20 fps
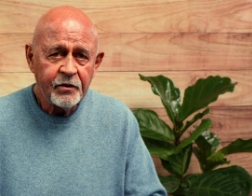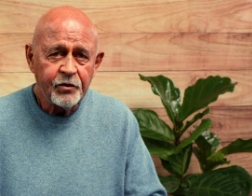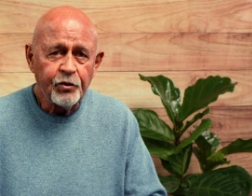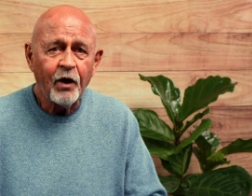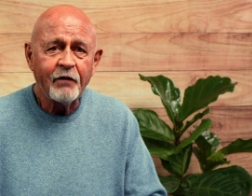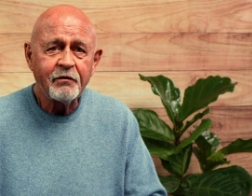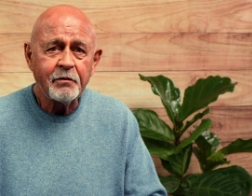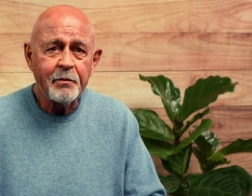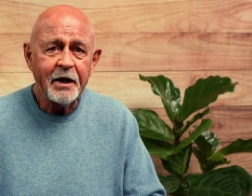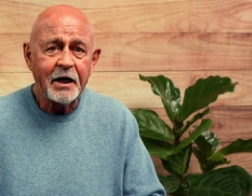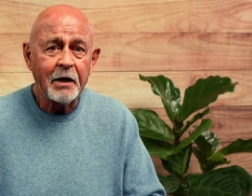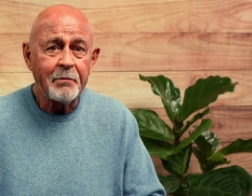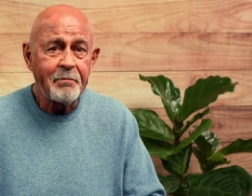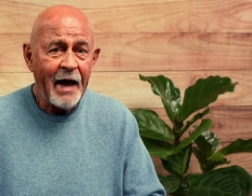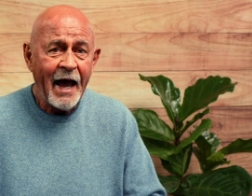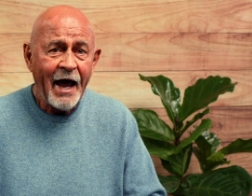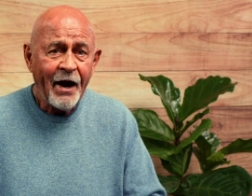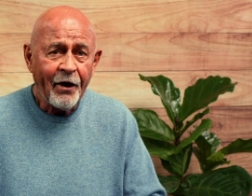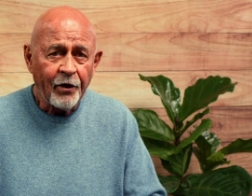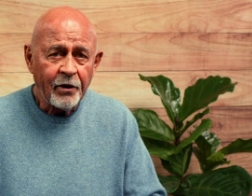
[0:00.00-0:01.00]
You have to make a
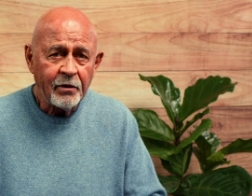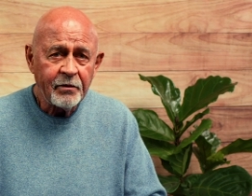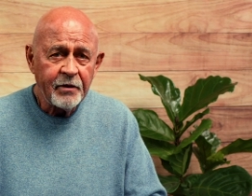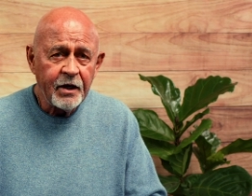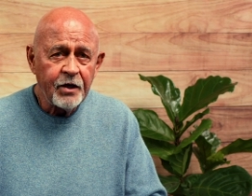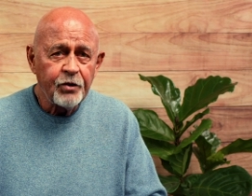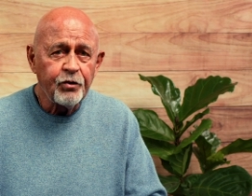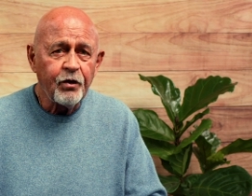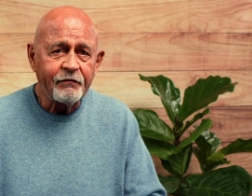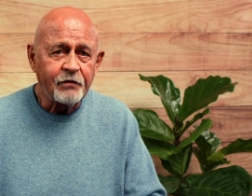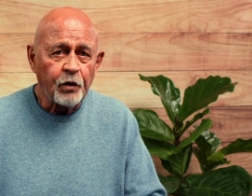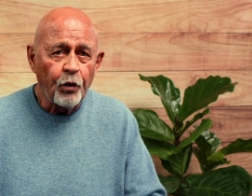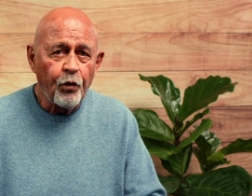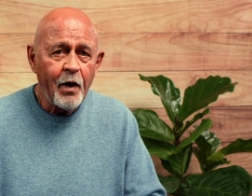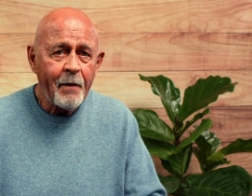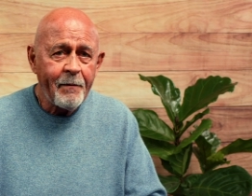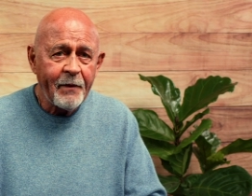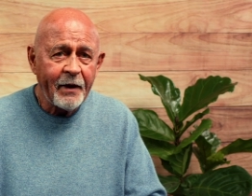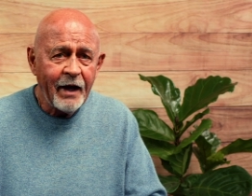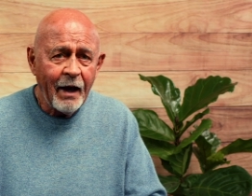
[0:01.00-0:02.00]
batter. You have to
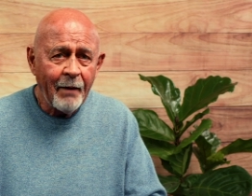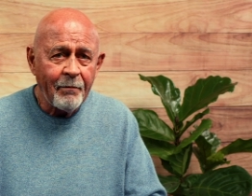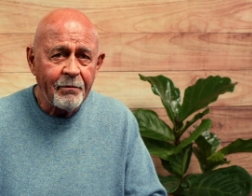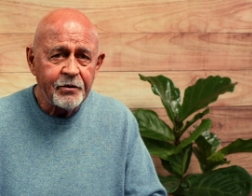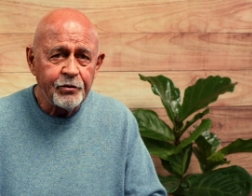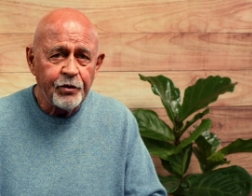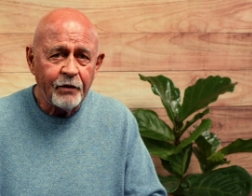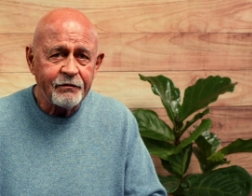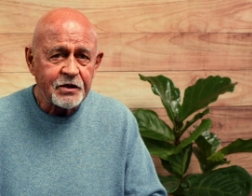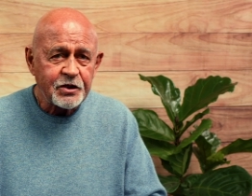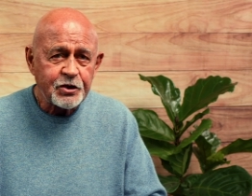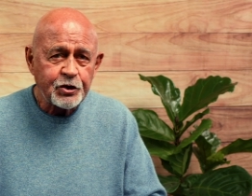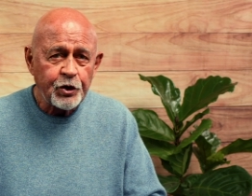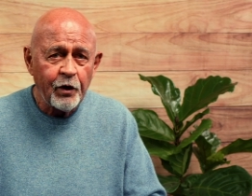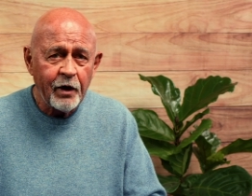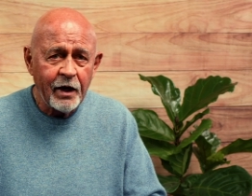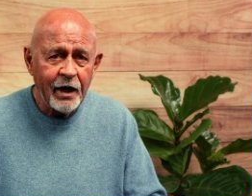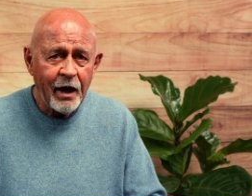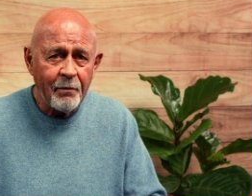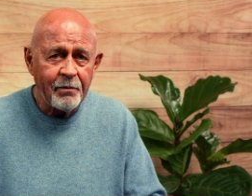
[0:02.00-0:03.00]
whip it up. You have to
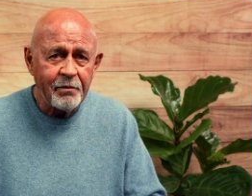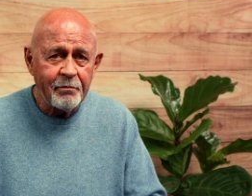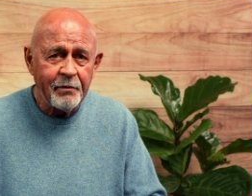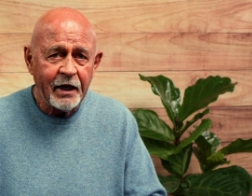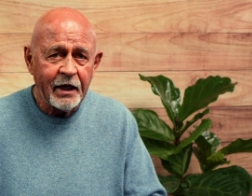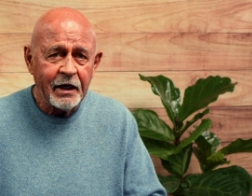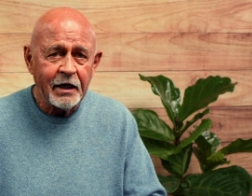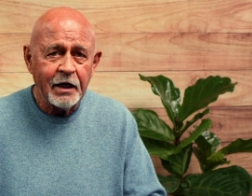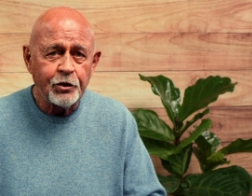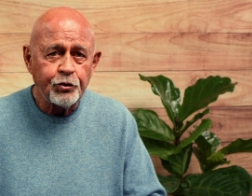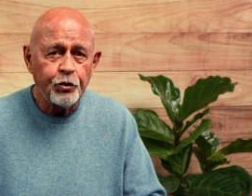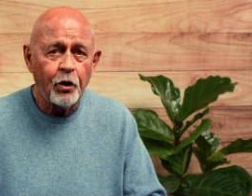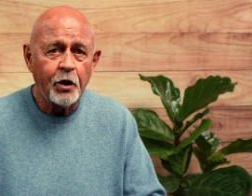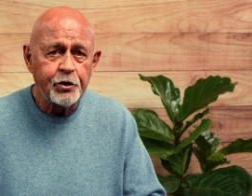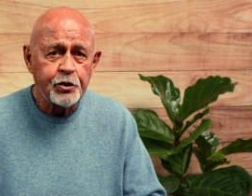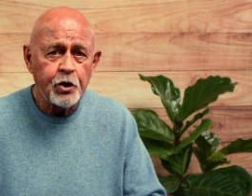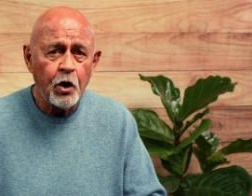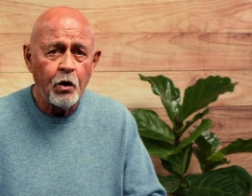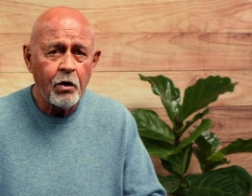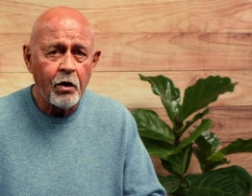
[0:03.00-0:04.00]
stir it up, make it into
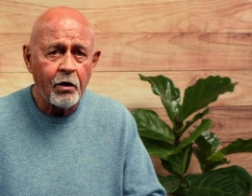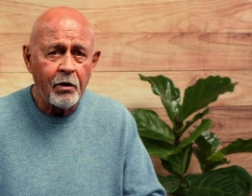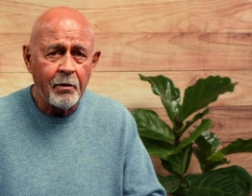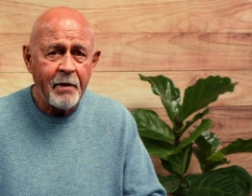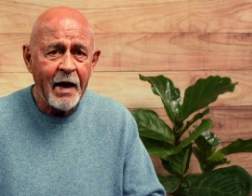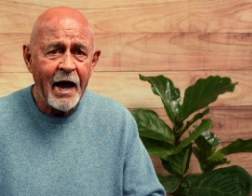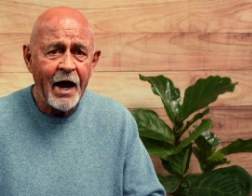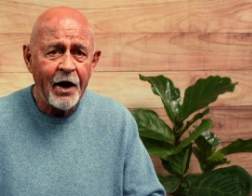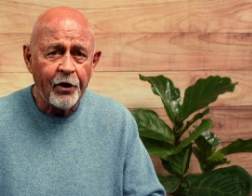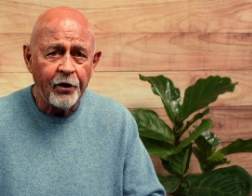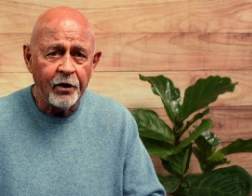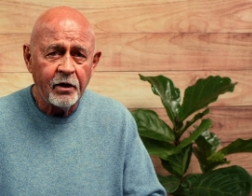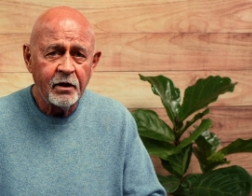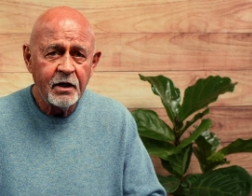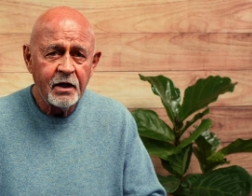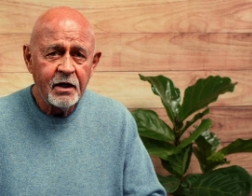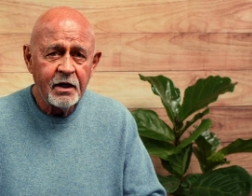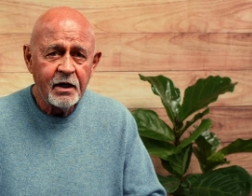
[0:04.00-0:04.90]
a dough or a batter.